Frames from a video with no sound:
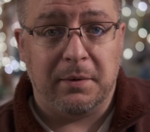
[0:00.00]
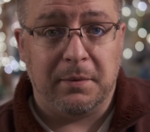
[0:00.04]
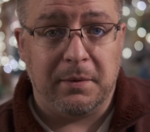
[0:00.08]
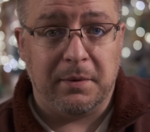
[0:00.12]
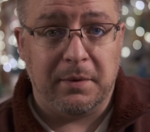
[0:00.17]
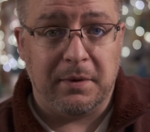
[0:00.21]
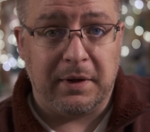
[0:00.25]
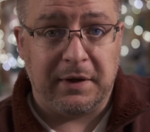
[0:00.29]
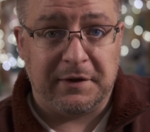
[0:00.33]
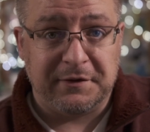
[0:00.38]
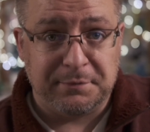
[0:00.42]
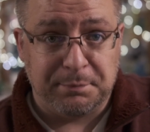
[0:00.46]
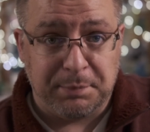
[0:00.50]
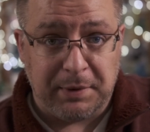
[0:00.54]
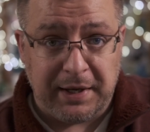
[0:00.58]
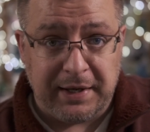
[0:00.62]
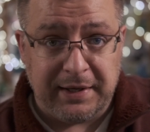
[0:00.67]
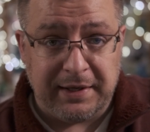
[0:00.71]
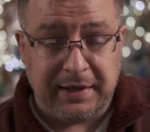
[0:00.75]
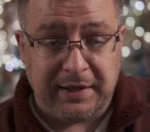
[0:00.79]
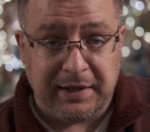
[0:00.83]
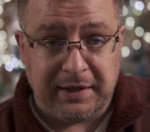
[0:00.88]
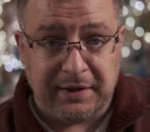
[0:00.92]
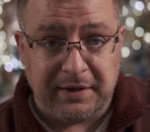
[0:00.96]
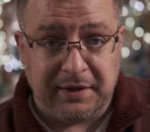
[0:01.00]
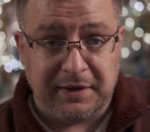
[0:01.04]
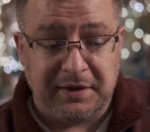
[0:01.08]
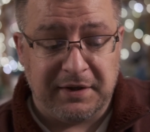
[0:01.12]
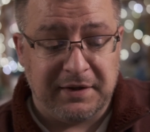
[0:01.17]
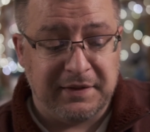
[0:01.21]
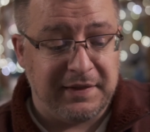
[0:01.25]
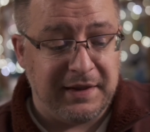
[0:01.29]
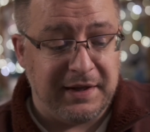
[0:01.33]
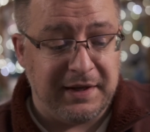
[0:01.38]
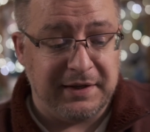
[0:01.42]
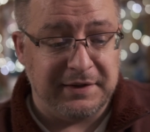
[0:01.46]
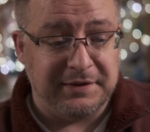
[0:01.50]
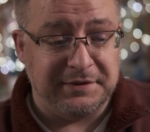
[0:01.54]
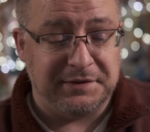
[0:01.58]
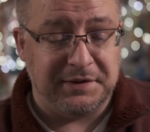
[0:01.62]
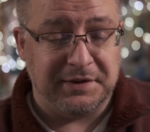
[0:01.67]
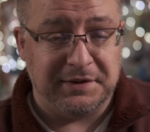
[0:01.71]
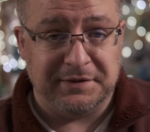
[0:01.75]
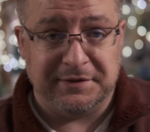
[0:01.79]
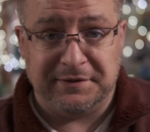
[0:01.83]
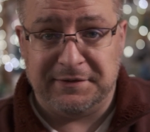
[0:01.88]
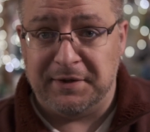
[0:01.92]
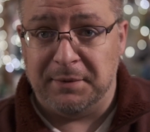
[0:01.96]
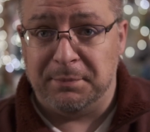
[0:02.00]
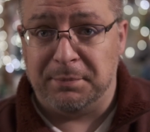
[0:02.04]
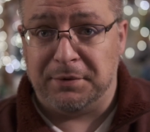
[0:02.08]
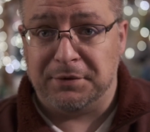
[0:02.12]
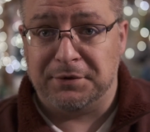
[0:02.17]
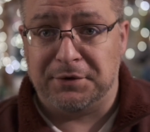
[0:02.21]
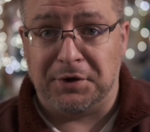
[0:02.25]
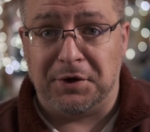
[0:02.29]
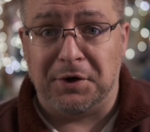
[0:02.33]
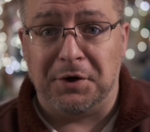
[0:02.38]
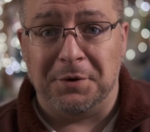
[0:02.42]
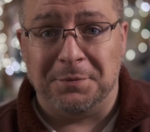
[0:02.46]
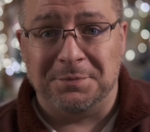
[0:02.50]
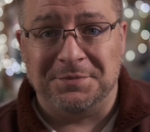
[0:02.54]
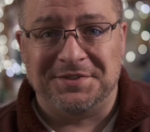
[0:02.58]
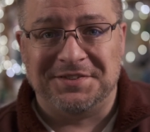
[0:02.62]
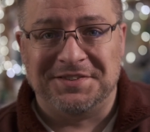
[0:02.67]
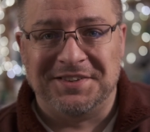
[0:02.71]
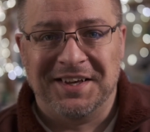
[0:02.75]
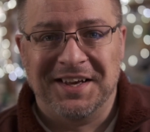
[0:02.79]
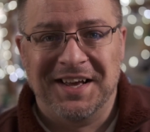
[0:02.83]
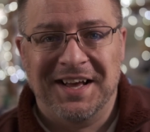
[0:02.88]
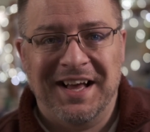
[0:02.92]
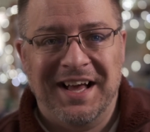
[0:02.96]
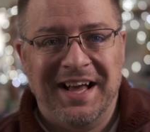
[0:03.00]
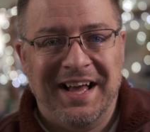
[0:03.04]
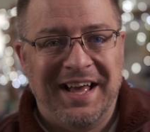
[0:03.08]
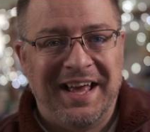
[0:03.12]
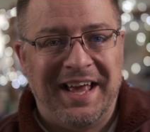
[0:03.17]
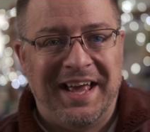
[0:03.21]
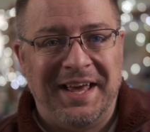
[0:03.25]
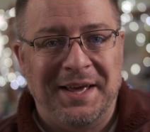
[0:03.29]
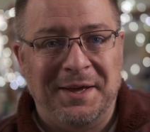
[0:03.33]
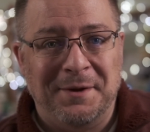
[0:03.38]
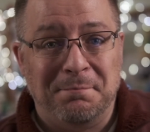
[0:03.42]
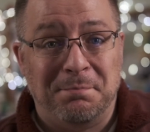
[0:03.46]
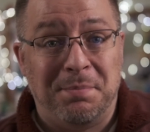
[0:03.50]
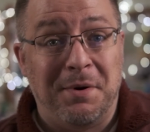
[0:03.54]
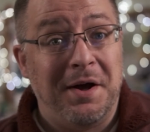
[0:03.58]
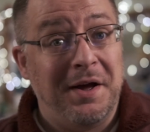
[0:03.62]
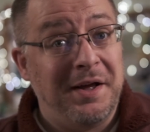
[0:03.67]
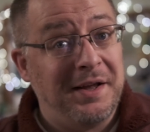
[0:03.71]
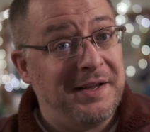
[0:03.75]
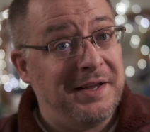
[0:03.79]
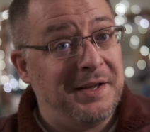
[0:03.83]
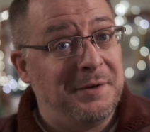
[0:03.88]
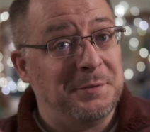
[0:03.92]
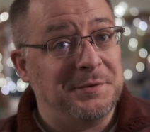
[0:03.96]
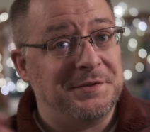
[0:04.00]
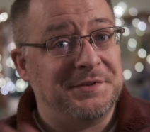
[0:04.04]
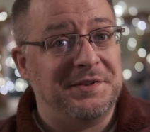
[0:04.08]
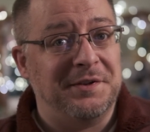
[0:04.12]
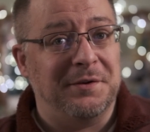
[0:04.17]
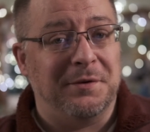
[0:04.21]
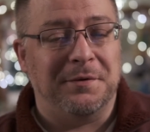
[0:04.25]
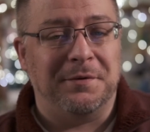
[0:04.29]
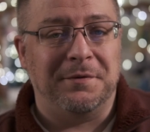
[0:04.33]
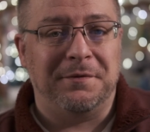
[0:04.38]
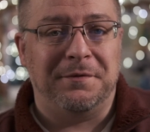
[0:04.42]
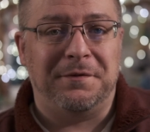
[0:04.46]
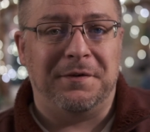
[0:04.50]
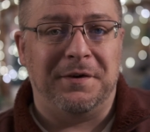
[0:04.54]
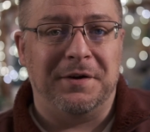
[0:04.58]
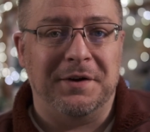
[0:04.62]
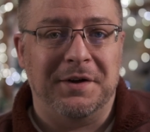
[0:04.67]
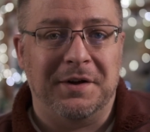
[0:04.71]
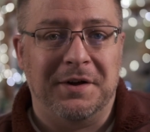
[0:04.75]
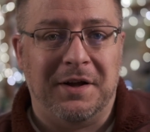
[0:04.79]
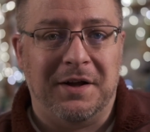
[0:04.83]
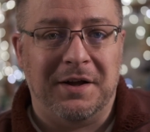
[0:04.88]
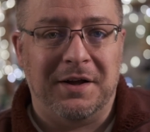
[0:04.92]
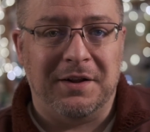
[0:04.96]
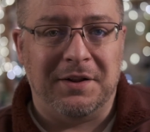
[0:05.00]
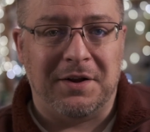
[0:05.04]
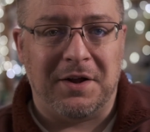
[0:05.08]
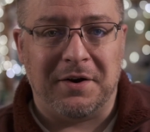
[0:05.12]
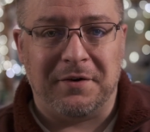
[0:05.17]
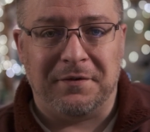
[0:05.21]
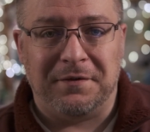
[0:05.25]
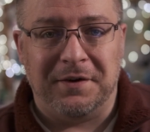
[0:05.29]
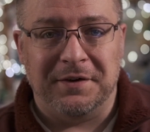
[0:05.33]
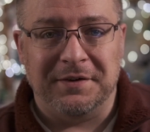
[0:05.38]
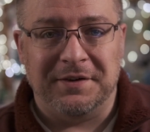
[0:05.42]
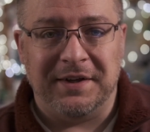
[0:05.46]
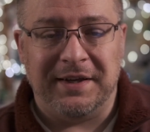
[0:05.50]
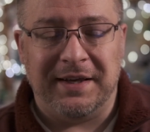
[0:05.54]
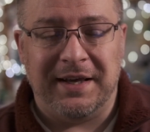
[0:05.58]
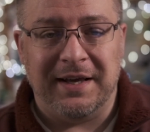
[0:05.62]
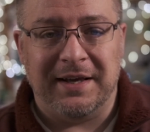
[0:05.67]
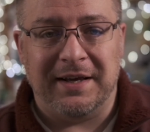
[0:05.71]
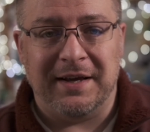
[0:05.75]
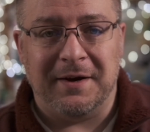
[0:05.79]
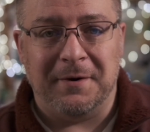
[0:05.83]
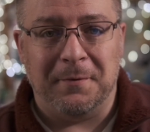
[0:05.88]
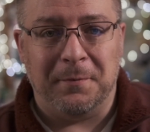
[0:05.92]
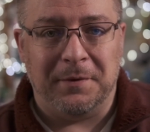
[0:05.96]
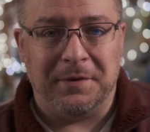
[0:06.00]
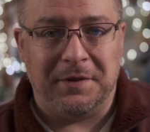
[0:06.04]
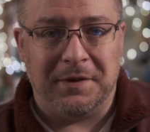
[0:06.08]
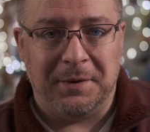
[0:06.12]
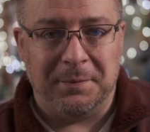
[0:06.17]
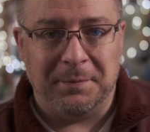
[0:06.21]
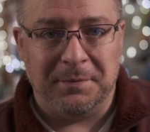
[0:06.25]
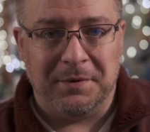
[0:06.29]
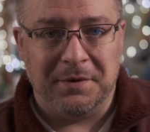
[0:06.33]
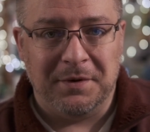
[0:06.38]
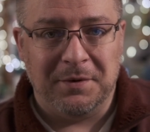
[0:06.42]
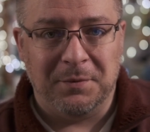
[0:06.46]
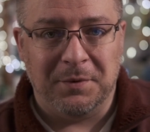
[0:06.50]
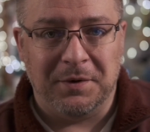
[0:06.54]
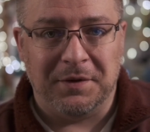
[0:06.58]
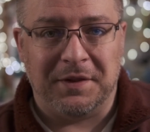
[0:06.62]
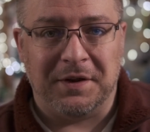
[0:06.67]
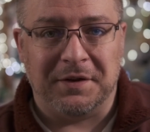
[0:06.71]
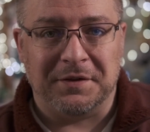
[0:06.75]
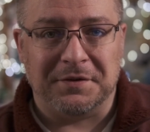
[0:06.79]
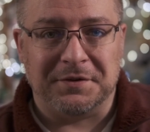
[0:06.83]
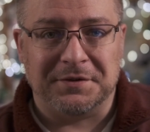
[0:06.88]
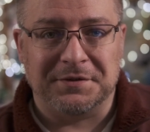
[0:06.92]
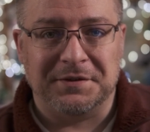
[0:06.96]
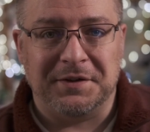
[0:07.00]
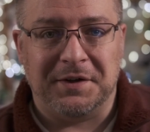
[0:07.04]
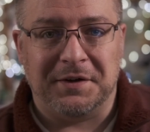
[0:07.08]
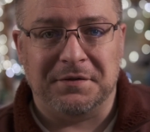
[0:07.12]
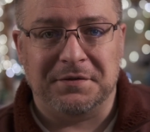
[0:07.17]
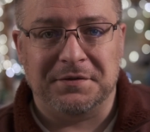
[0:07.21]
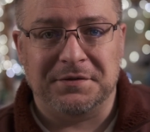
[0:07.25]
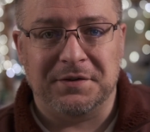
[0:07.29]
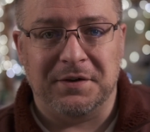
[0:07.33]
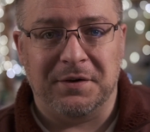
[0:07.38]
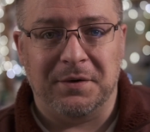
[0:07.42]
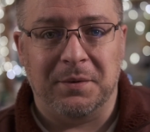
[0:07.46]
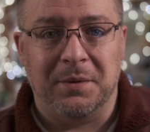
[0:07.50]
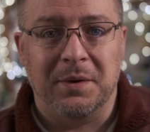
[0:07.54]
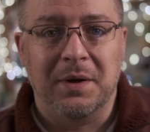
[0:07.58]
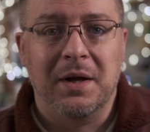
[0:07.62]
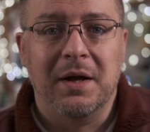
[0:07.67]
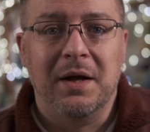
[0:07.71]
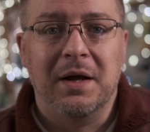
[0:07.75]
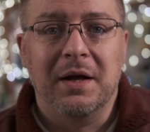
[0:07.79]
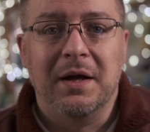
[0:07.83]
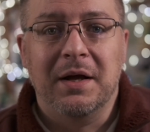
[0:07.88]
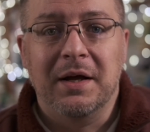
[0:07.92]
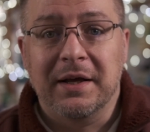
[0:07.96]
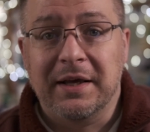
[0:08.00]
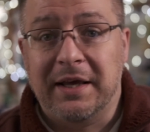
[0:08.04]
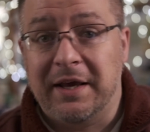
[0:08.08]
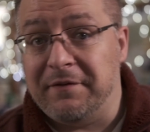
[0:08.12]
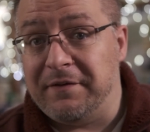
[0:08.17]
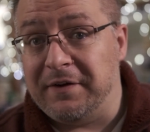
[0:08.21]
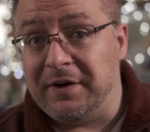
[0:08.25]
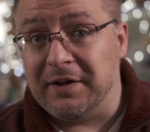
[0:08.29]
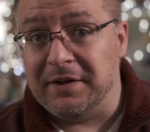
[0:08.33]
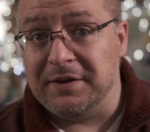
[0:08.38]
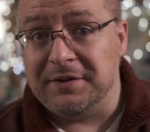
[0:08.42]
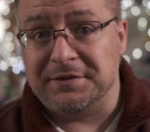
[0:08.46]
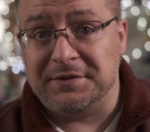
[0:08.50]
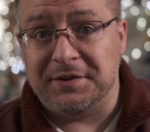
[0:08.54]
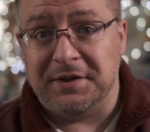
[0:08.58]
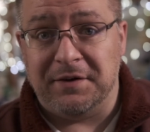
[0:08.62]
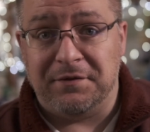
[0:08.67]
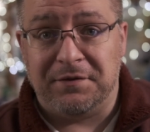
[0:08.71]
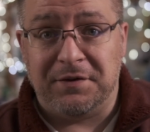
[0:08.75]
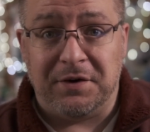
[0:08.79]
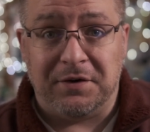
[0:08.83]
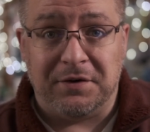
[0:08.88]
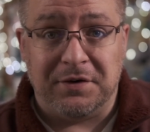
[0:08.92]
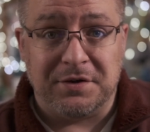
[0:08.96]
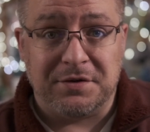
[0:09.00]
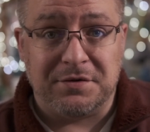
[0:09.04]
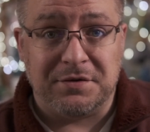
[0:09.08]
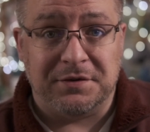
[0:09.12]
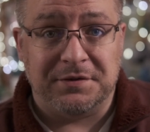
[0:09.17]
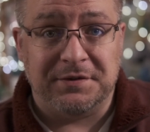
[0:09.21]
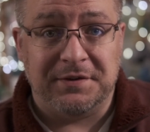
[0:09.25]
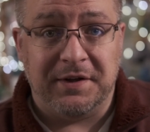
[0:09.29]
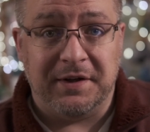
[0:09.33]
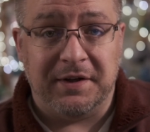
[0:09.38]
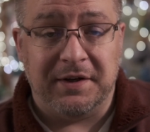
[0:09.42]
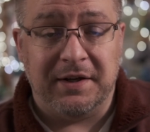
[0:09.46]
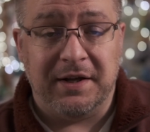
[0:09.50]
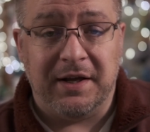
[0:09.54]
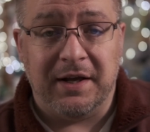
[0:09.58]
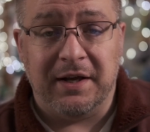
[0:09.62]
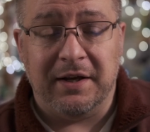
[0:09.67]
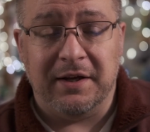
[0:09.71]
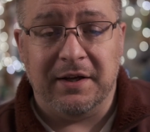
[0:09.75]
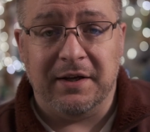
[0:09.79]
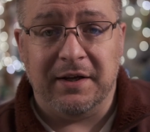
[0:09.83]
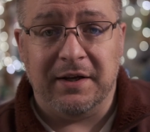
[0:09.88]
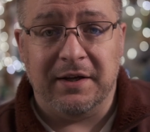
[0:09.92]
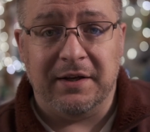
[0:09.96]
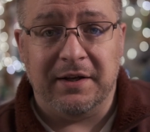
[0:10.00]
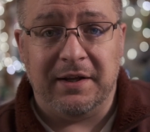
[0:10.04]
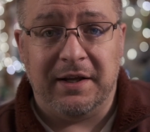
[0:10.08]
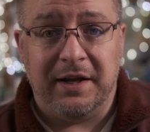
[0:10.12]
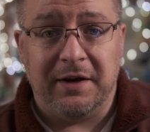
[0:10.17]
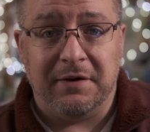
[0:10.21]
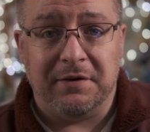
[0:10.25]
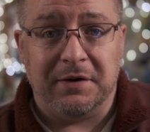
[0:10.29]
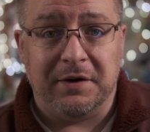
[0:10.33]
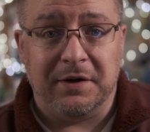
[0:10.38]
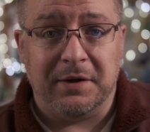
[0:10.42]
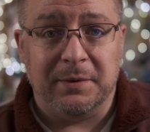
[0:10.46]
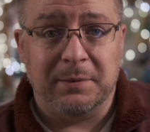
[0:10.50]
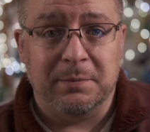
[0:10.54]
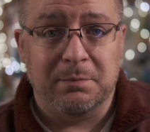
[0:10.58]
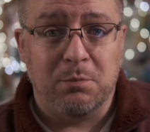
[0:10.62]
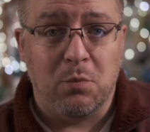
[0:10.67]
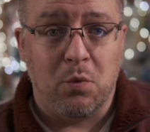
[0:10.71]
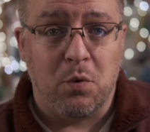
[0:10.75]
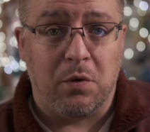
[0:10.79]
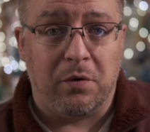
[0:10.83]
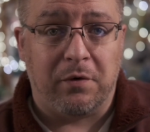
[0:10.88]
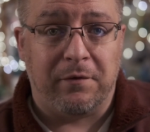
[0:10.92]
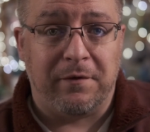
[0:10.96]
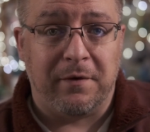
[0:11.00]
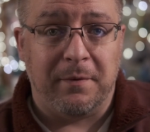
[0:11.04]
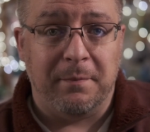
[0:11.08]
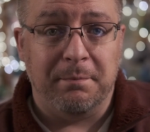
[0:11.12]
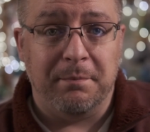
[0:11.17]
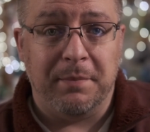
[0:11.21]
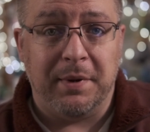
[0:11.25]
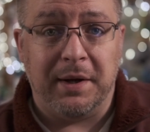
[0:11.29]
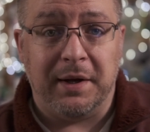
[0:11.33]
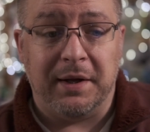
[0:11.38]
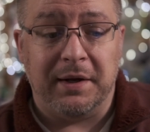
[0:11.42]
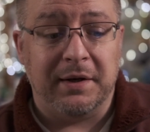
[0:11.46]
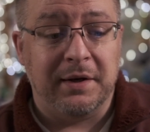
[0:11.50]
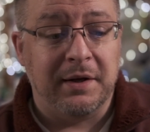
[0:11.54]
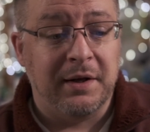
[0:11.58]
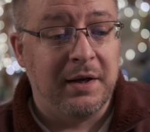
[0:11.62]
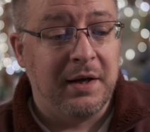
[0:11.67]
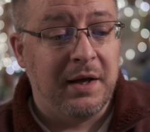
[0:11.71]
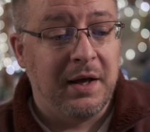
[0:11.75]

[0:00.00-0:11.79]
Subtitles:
explaining things in simple terms. But it was still fun, a lot of fun to geek out with him with other stuff. So give it a listen if you're interested in hearing more from Ben.